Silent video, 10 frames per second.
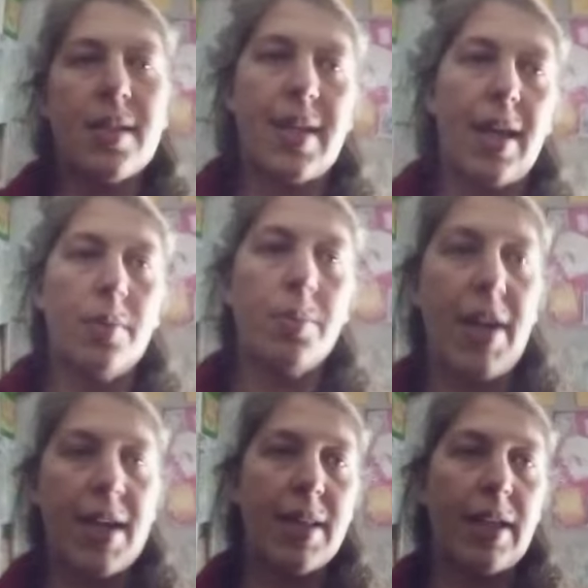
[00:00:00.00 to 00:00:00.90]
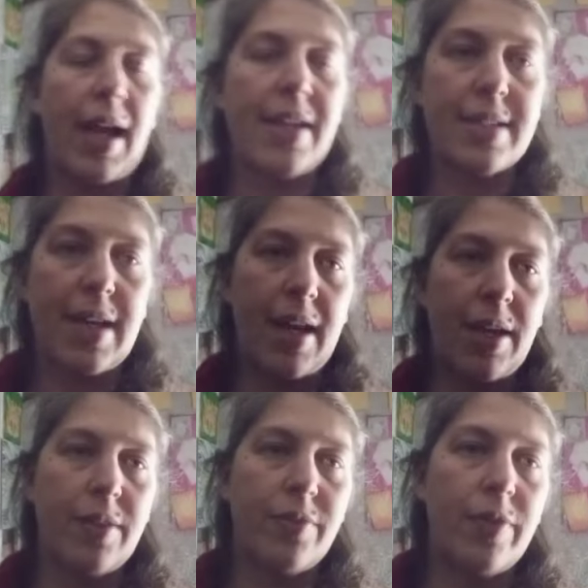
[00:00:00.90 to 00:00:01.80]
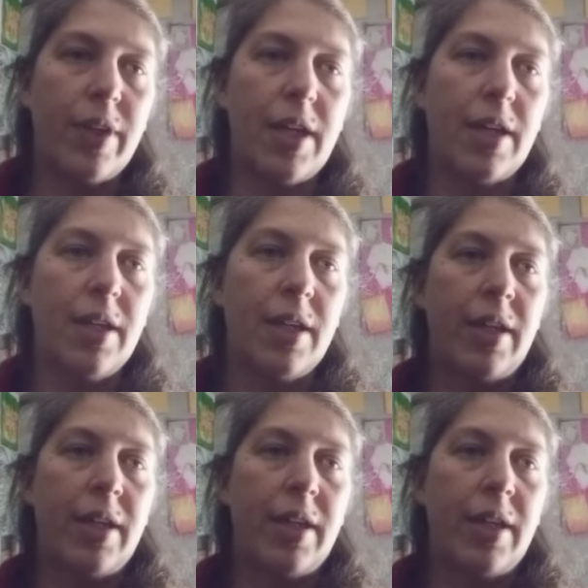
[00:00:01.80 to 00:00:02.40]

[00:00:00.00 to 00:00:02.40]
celebrate the last night of